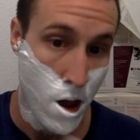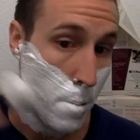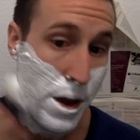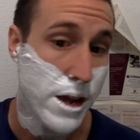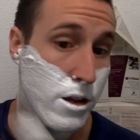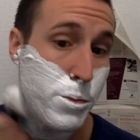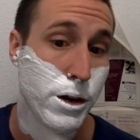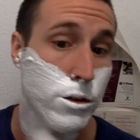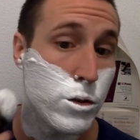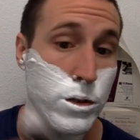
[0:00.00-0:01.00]
my
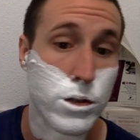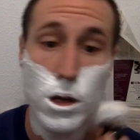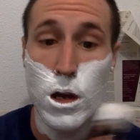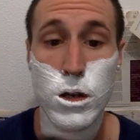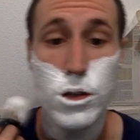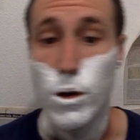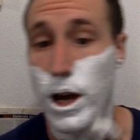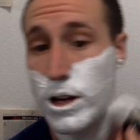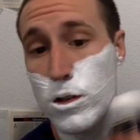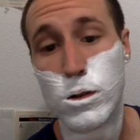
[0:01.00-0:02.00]
experience was. So
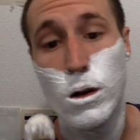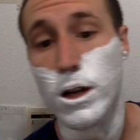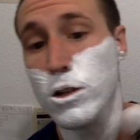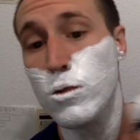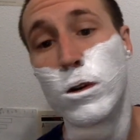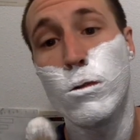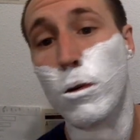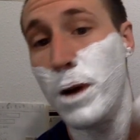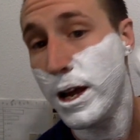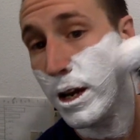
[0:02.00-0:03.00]
I just want to
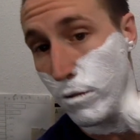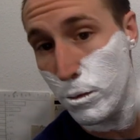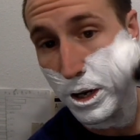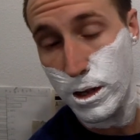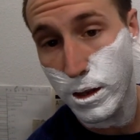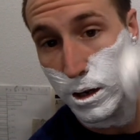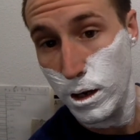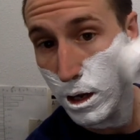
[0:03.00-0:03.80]
remind everybody that